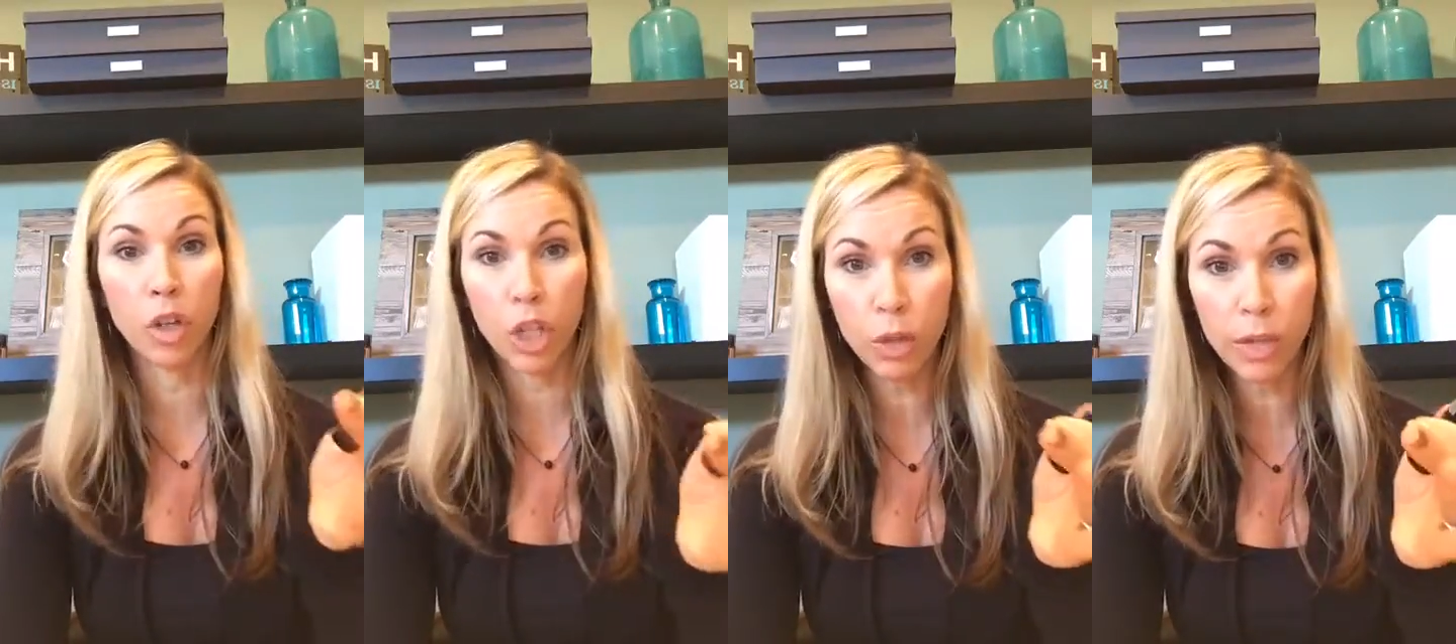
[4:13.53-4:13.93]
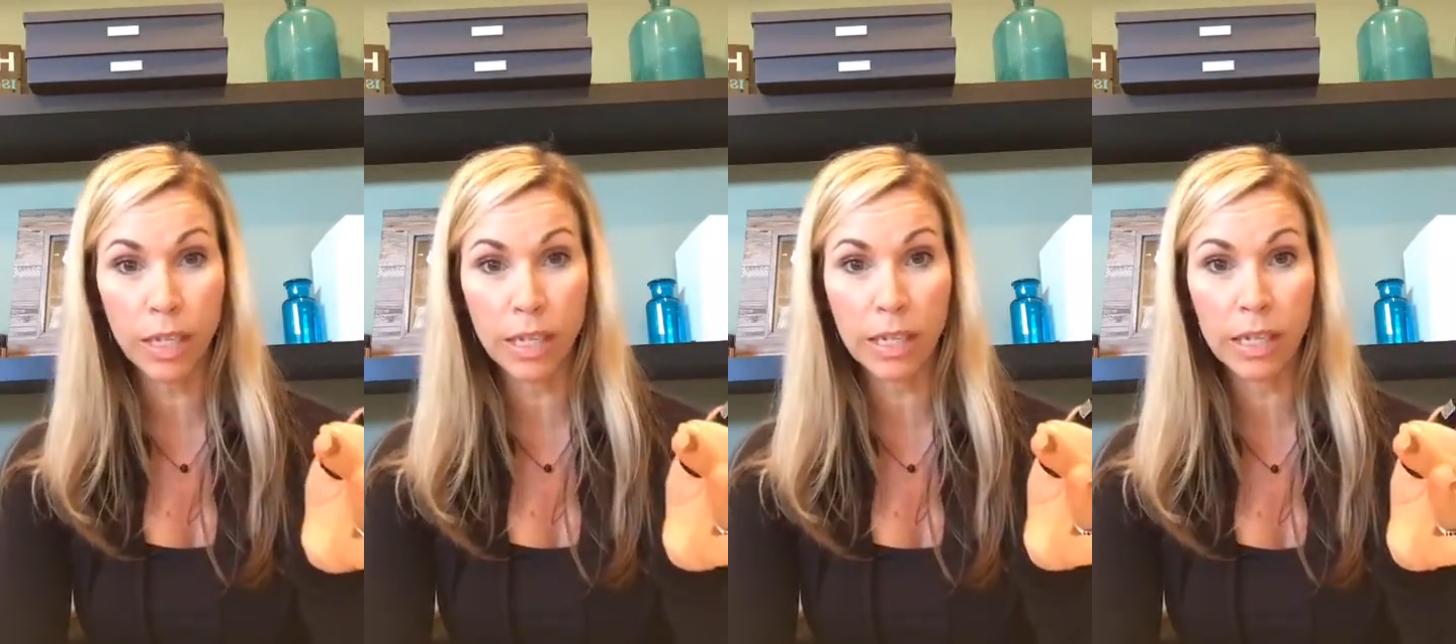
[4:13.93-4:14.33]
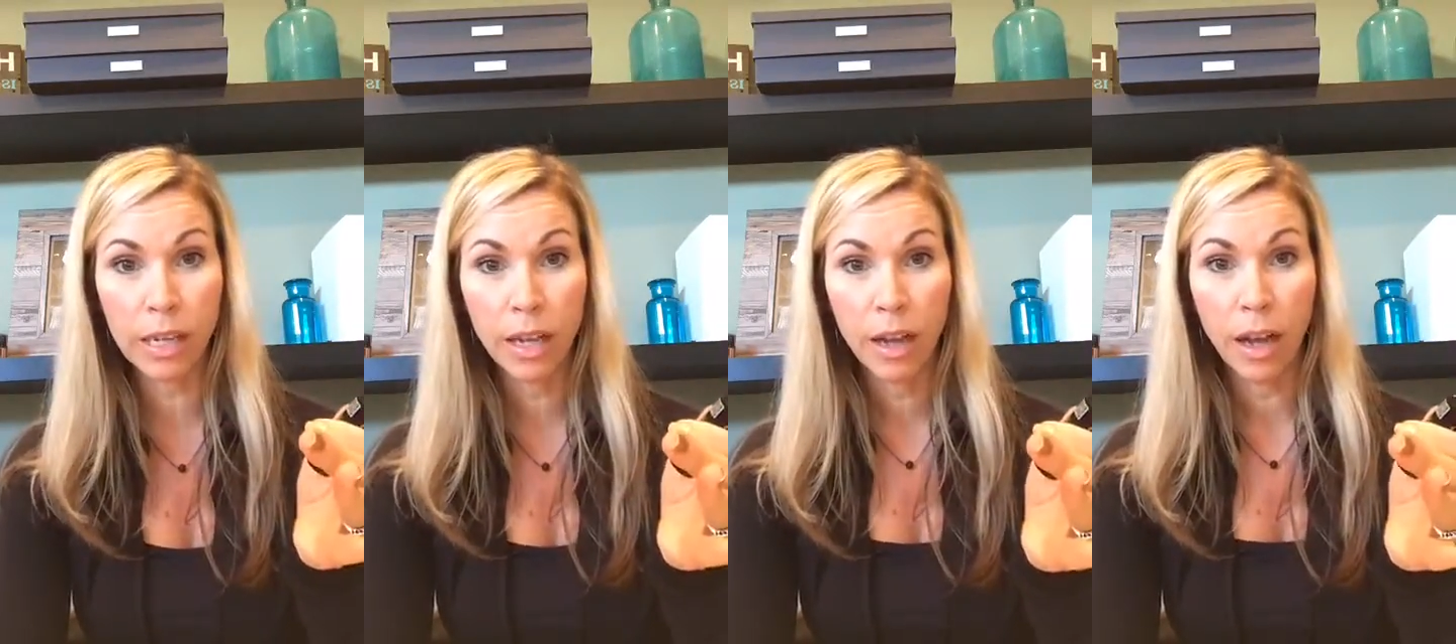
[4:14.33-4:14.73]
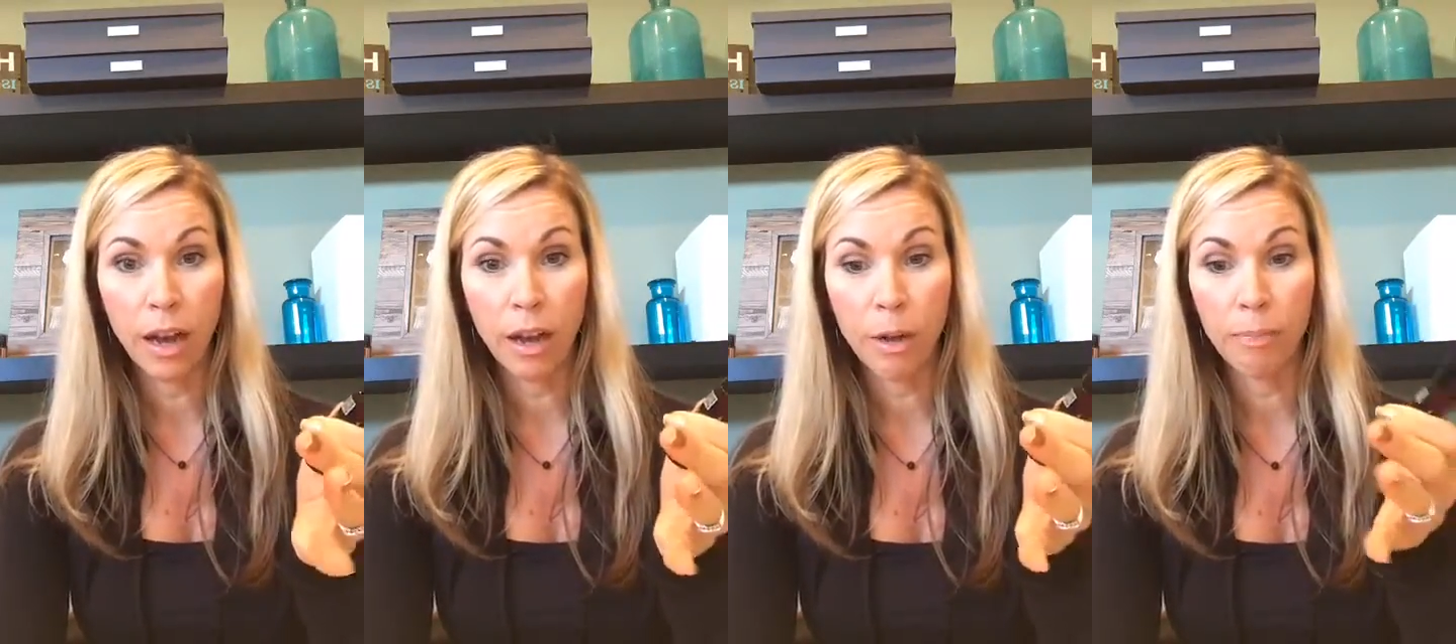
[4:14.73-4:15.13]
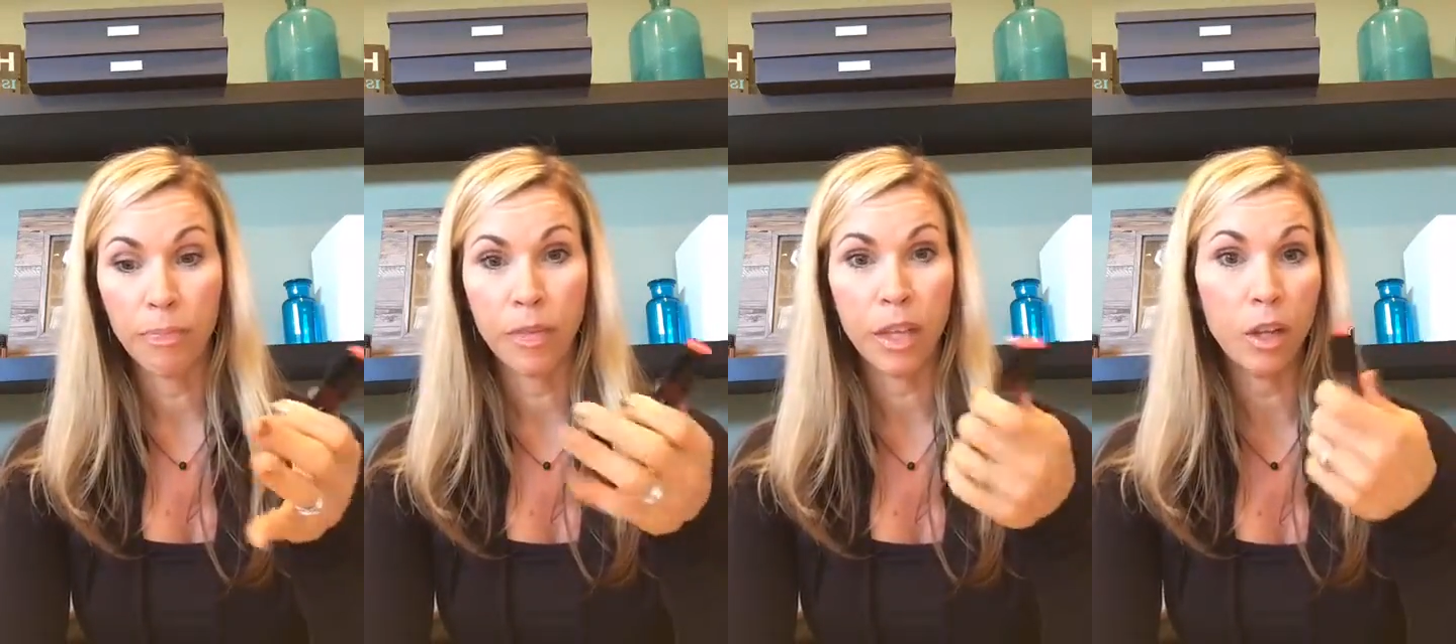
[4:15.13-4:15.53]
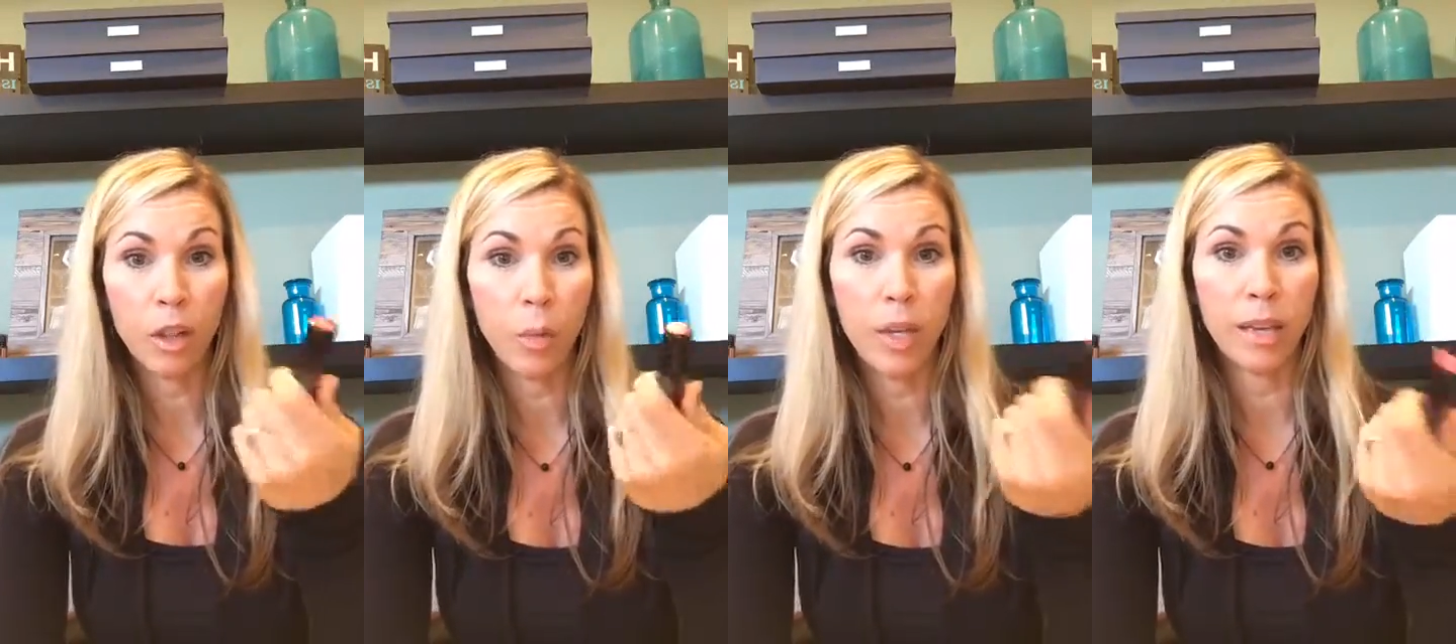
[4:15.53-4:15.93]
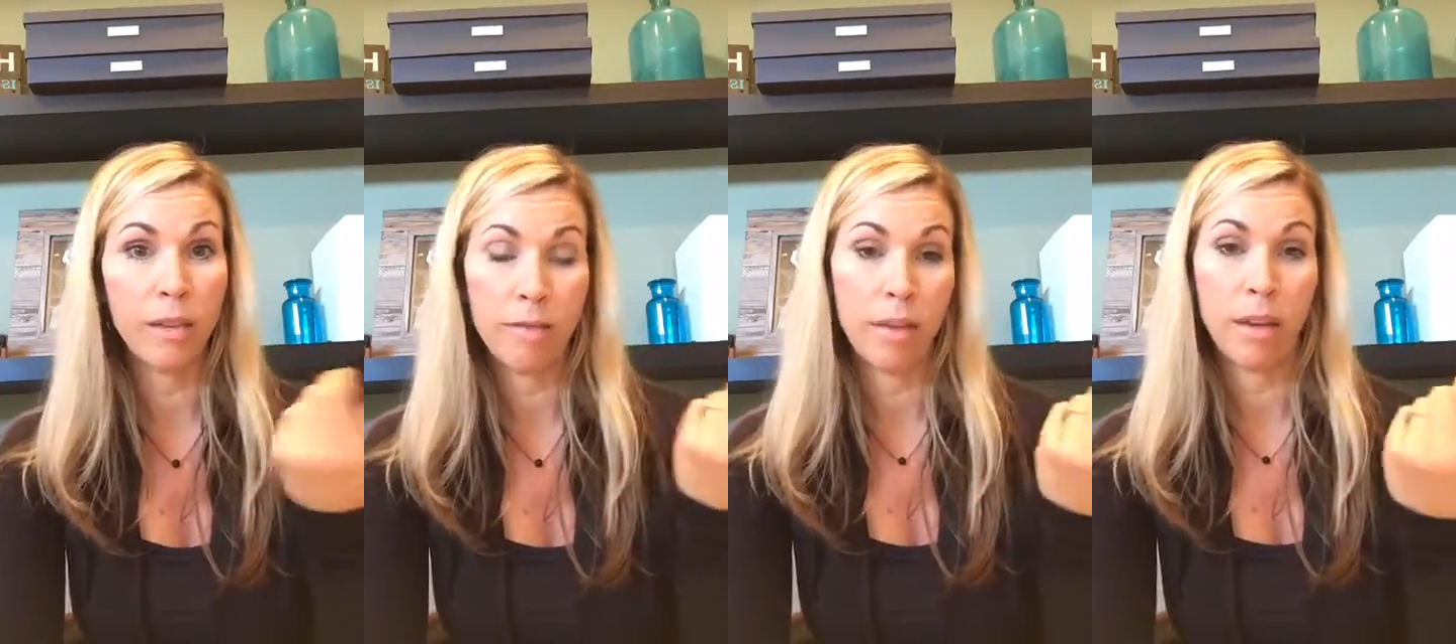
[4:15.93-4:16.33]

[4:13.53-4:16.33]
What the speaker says: uses that we can